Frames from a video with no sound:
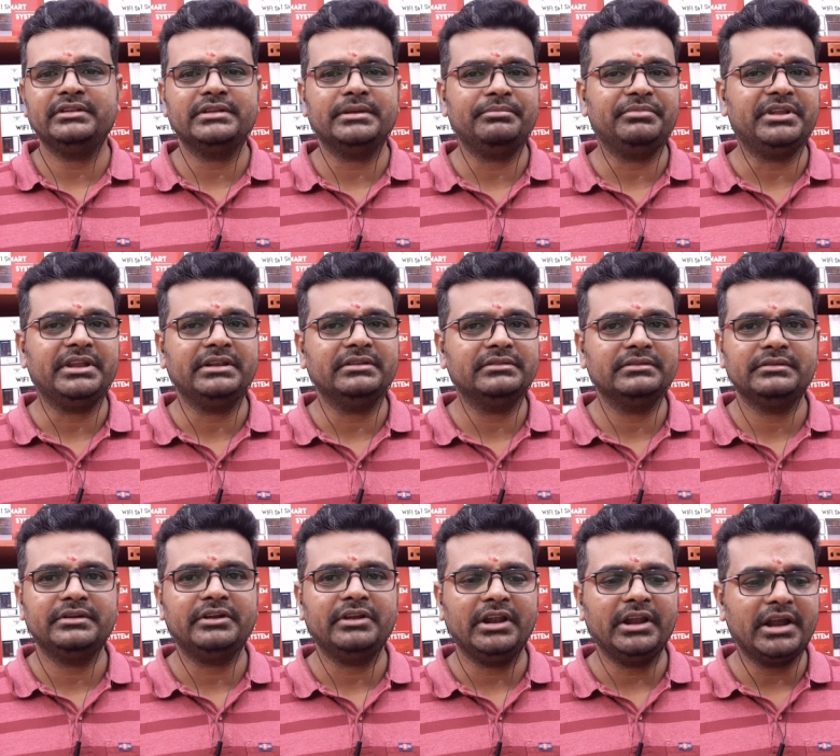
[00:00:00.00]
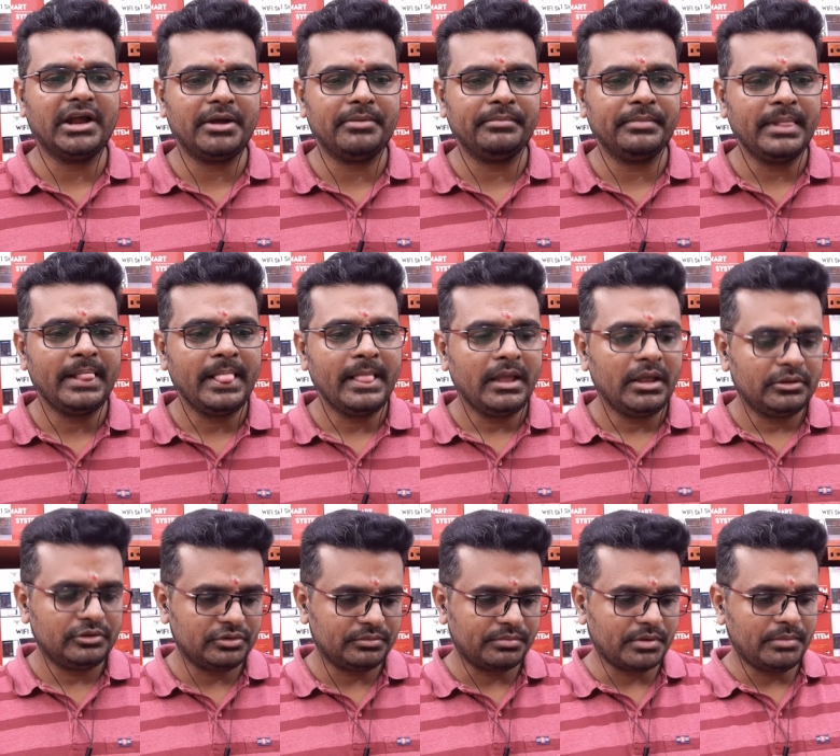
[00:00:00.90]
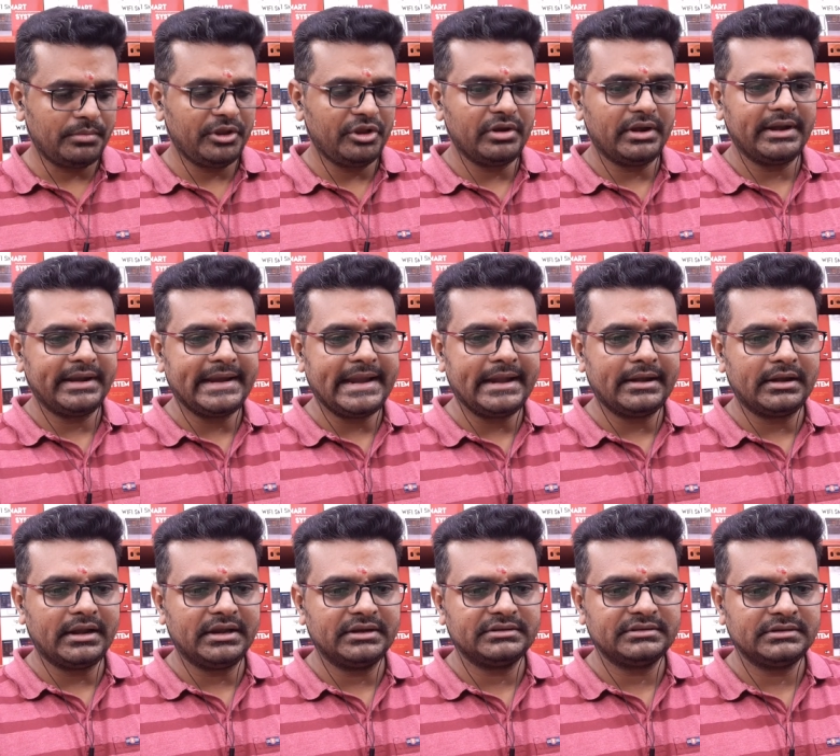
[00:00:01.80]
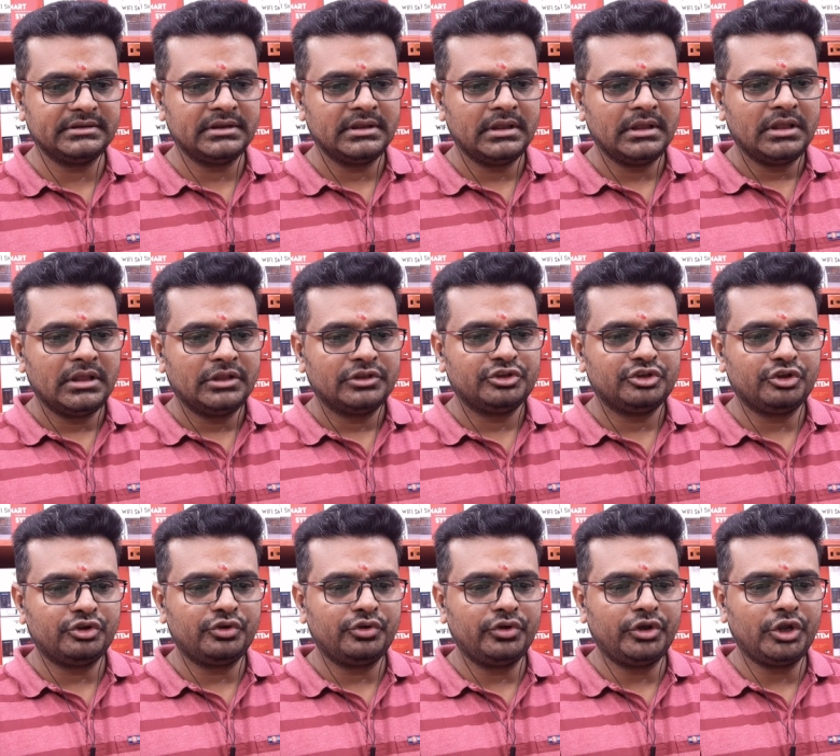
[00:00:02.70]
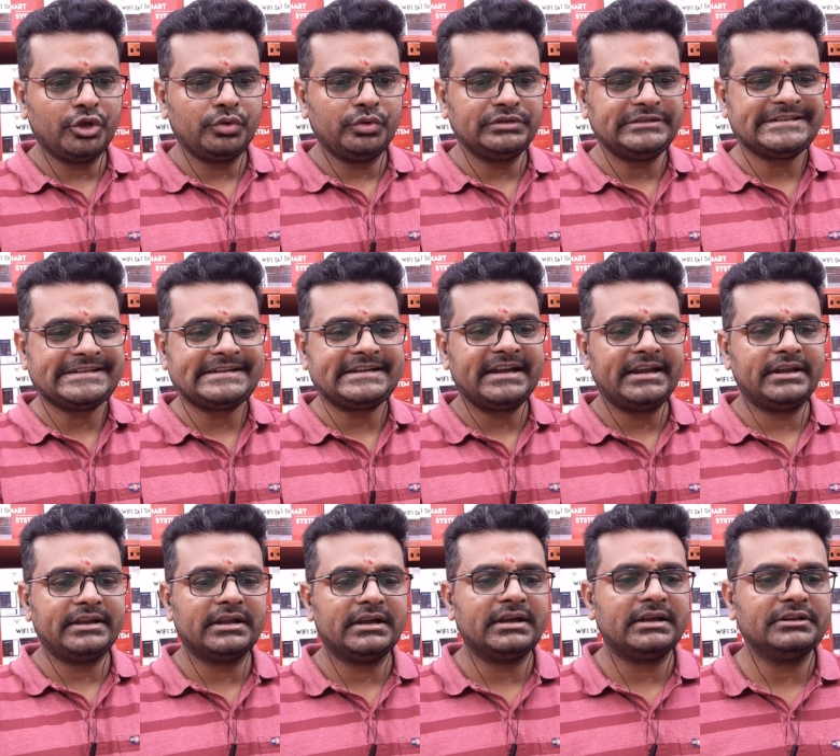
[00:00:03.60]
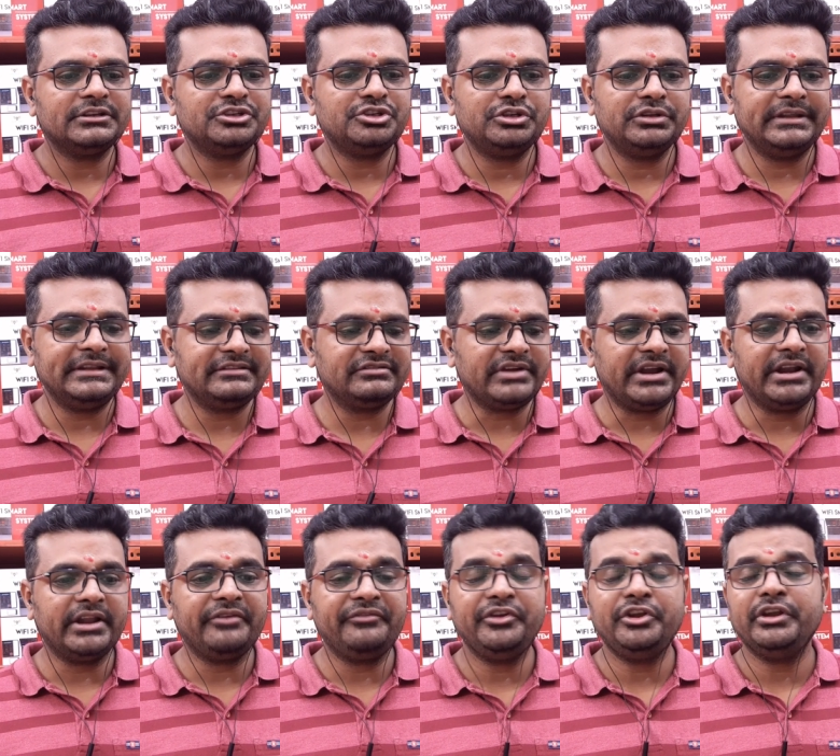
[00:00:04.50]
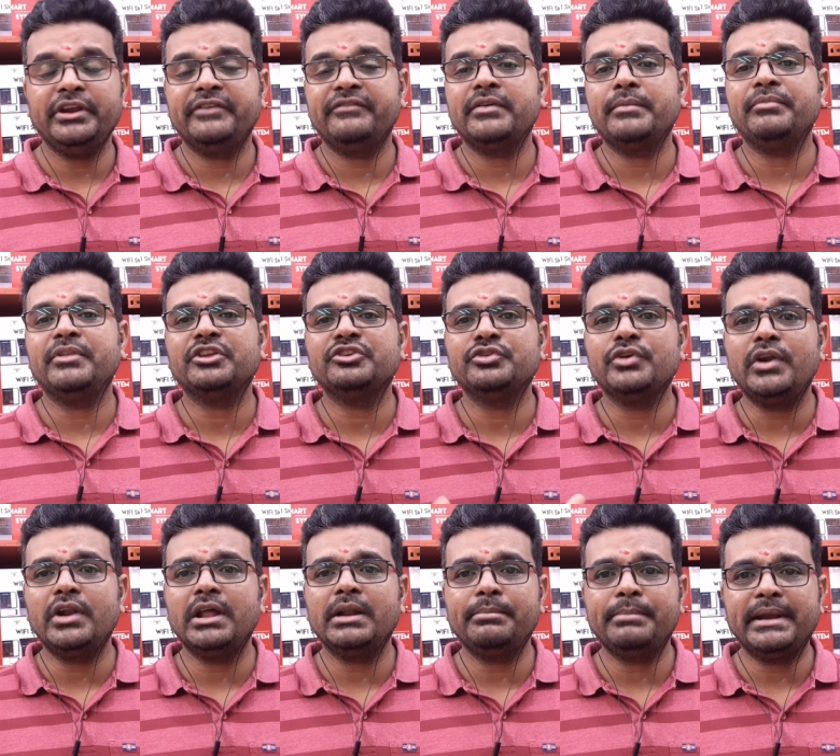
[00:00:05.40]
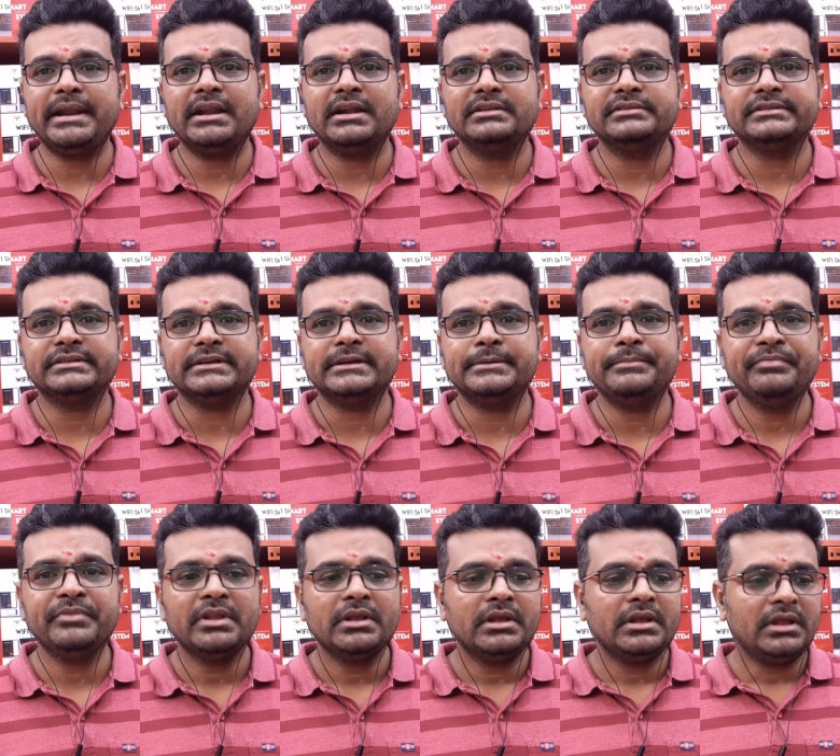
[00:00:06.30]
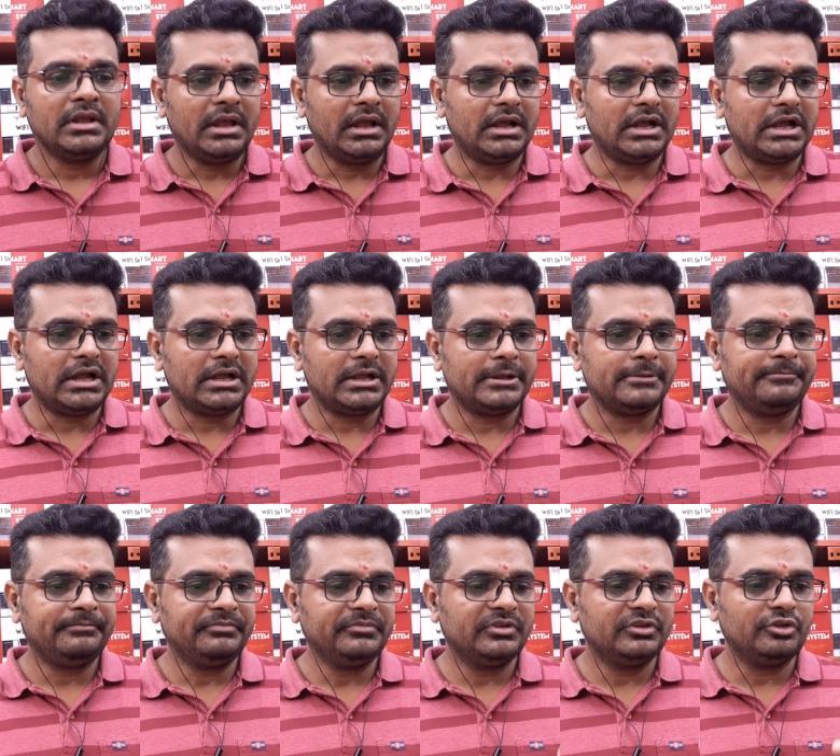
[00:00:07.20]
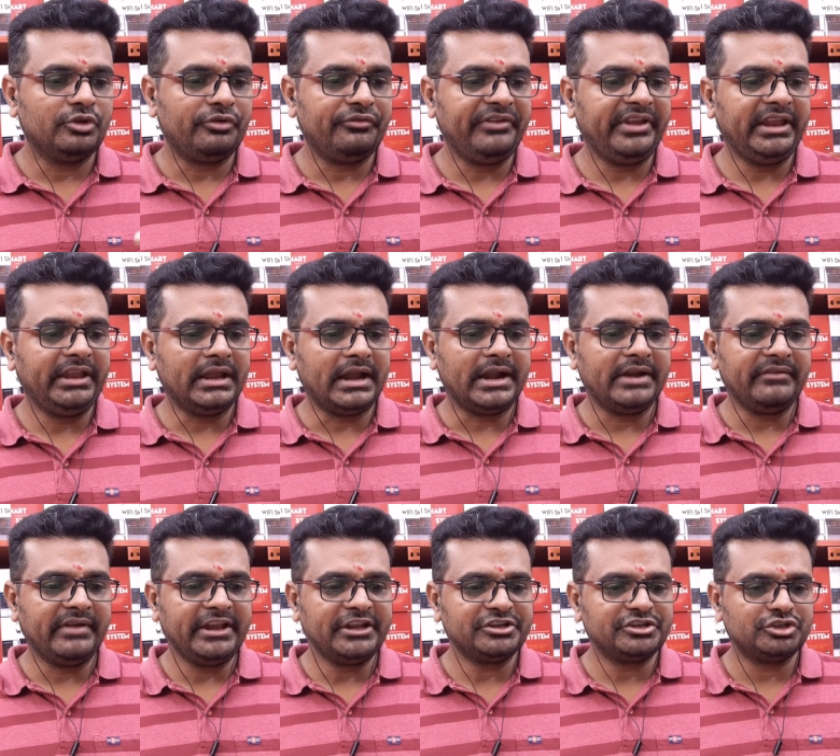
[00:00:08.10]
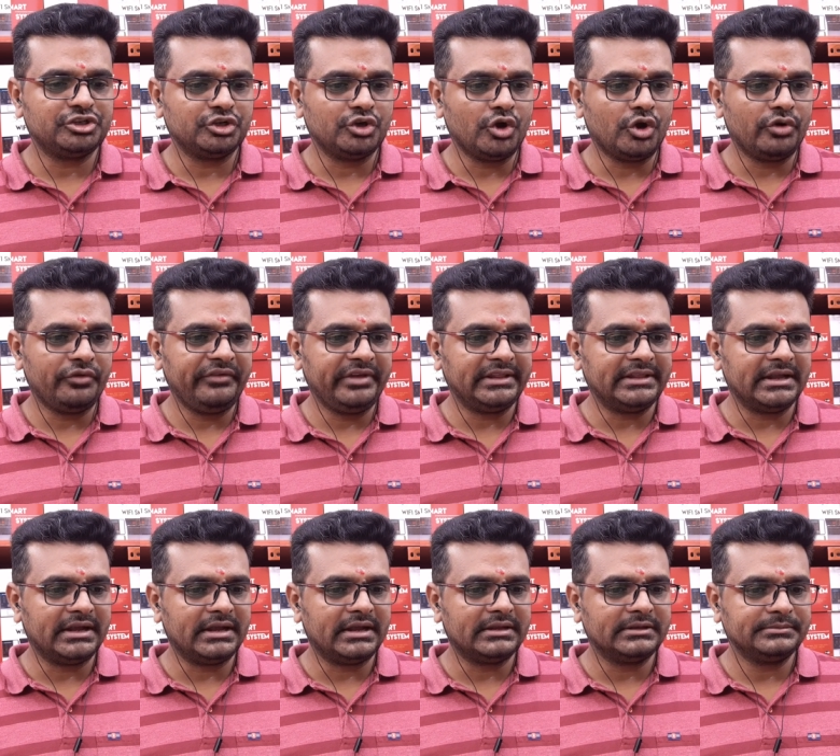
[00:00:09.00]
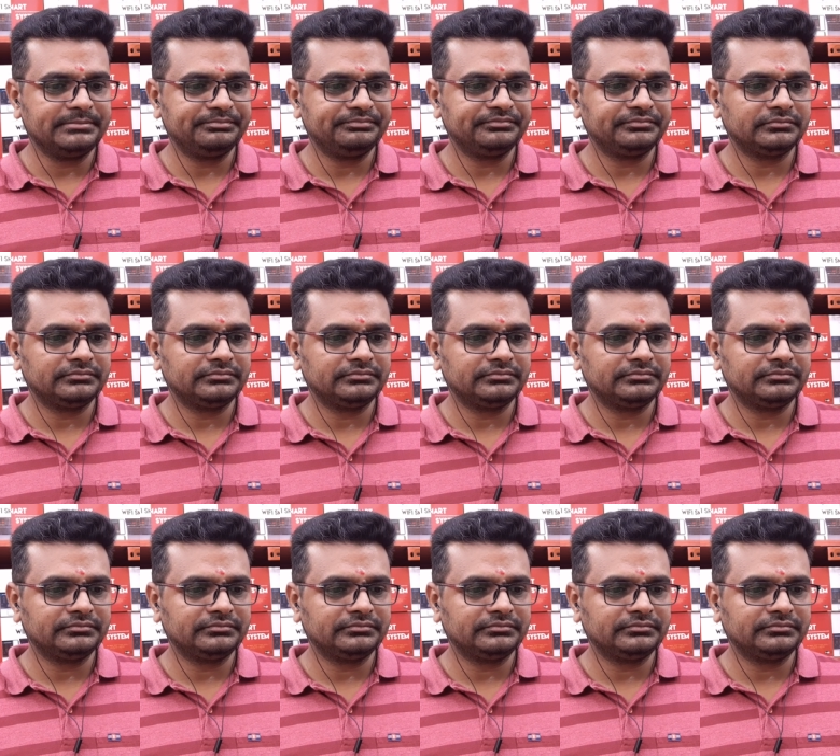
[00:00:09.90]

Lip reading: something it will come. So probably you can calculate. So to generate this kind of unit from the solar panels, so we advise to go with the